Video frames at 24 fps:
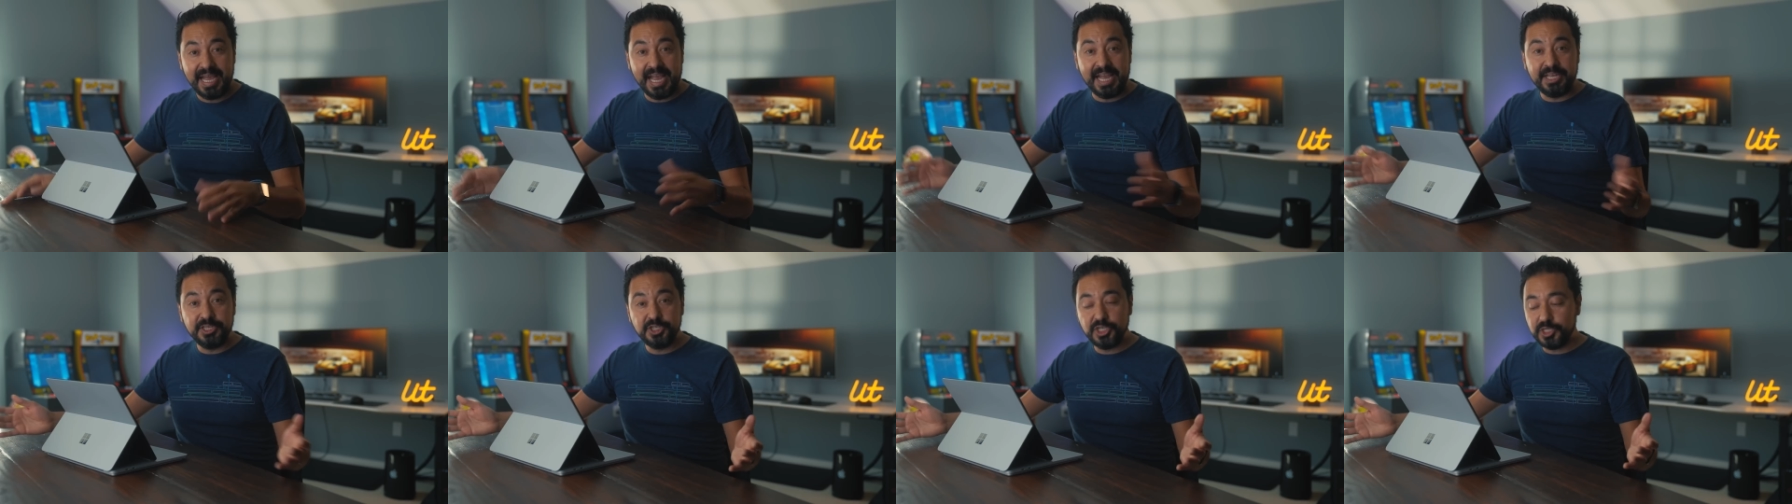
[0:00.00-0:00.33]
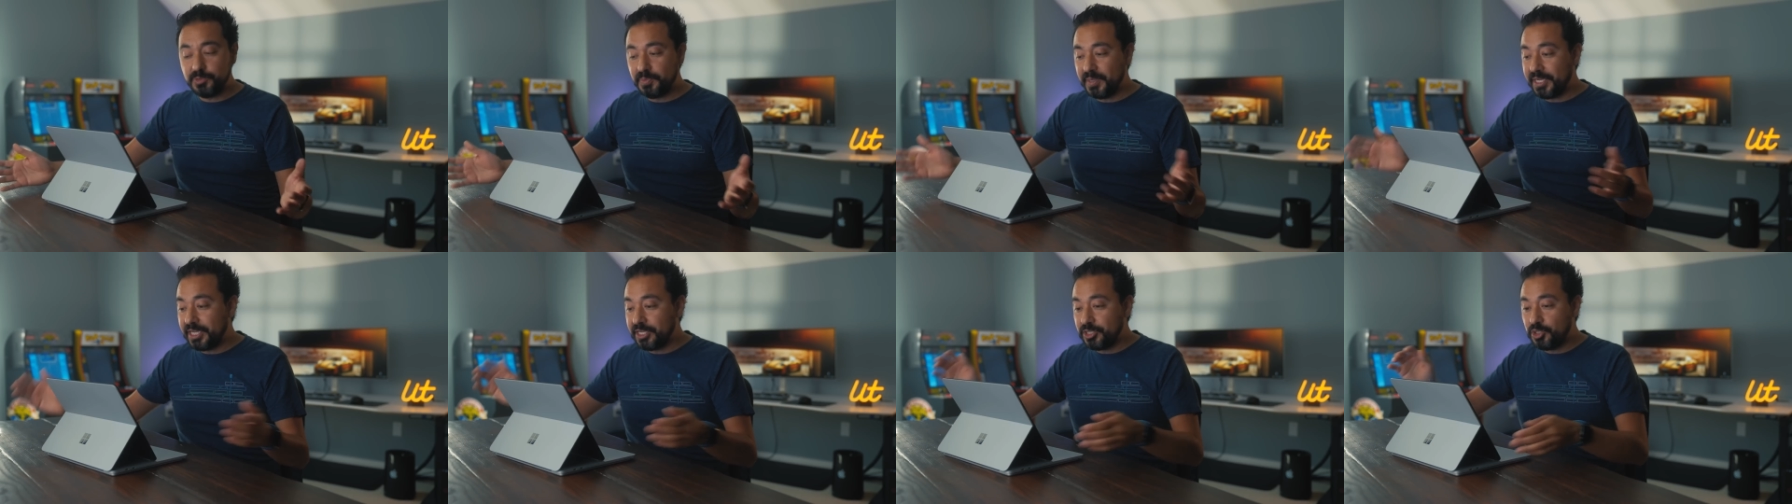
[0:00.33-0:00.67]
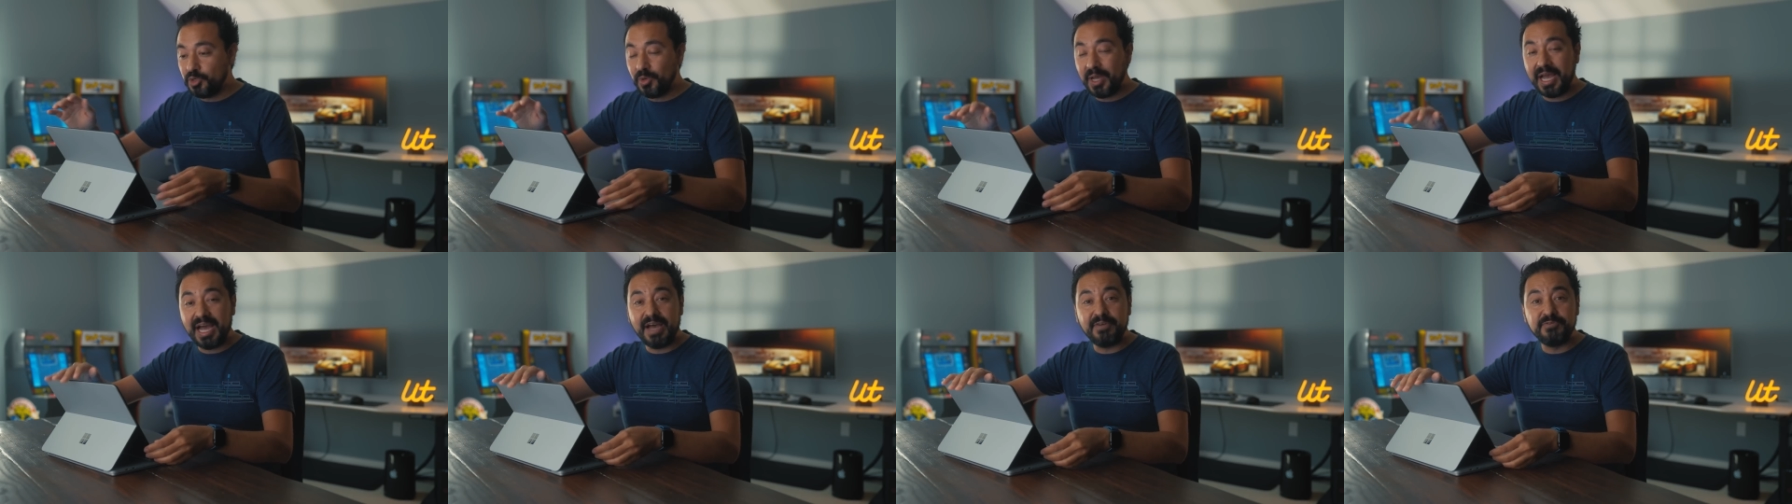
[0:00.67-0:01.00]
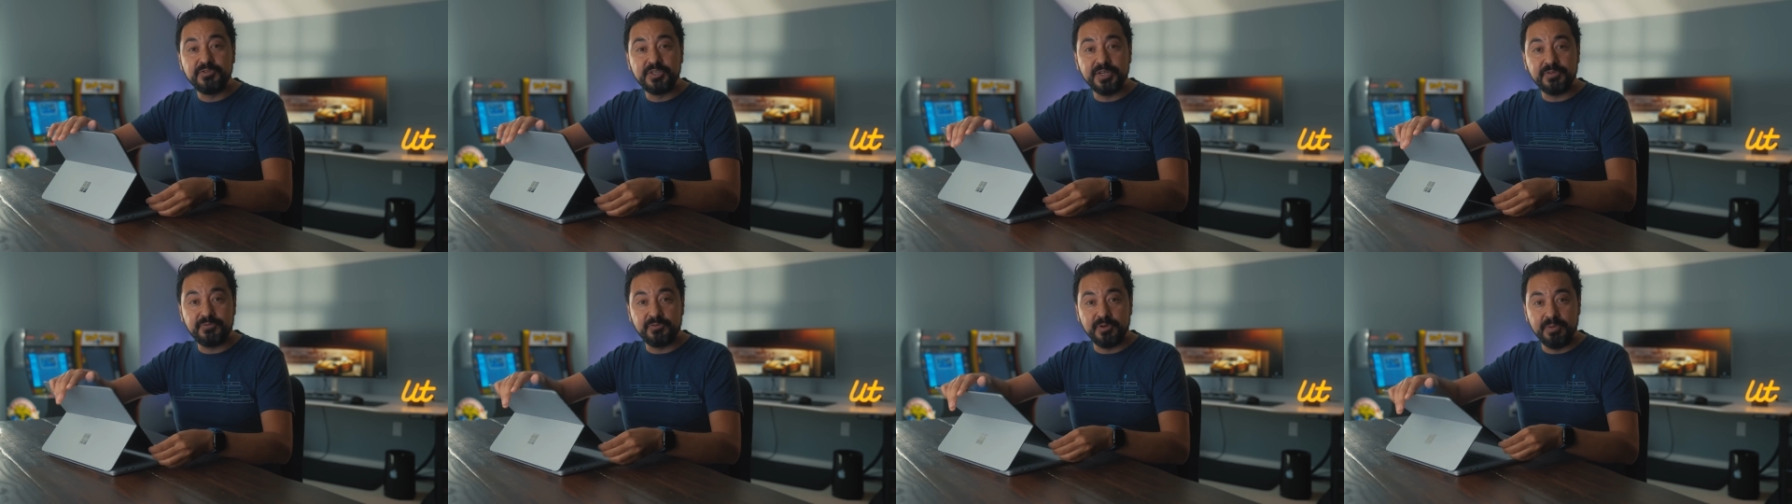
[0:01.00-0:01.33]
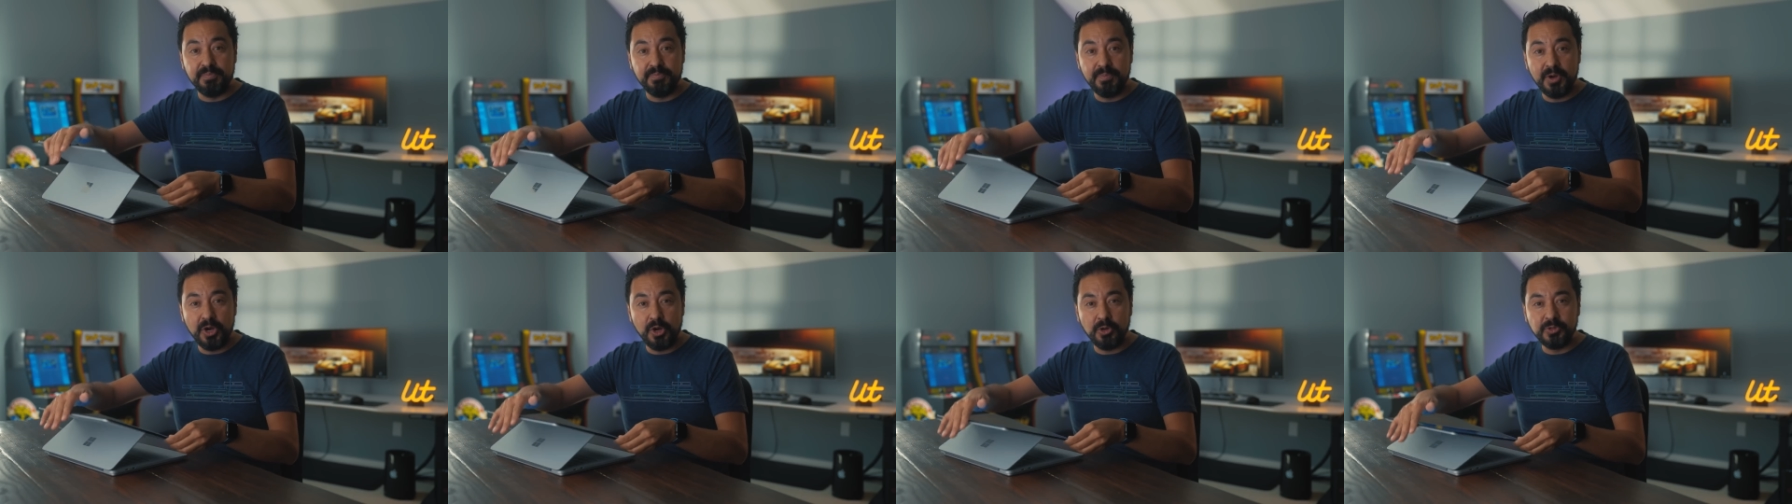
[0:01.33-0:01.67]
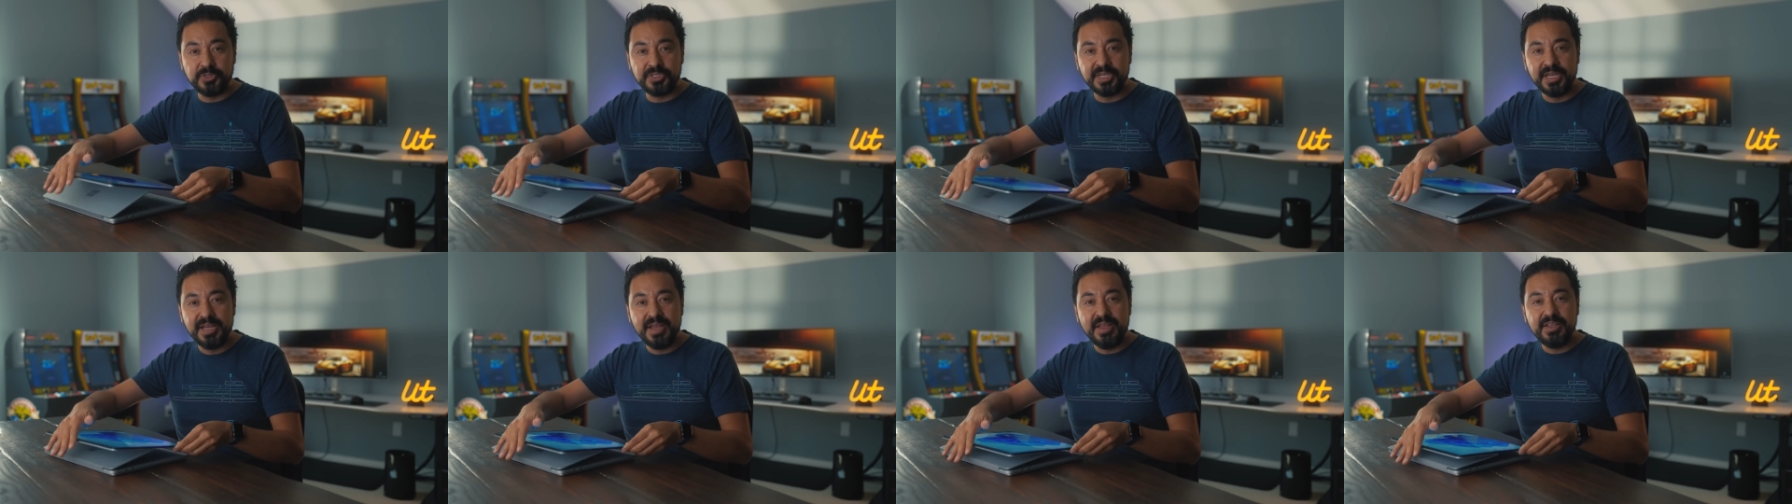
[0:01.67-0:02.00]
And just because you have different
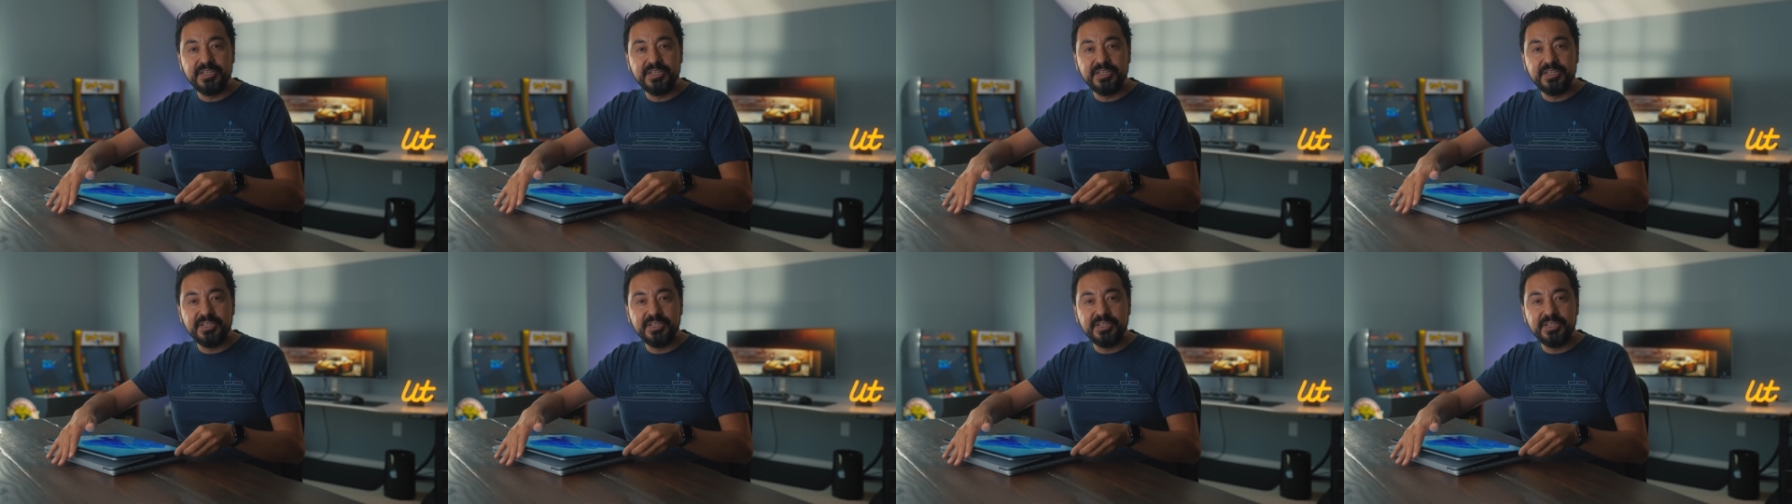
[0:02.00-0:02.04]
modes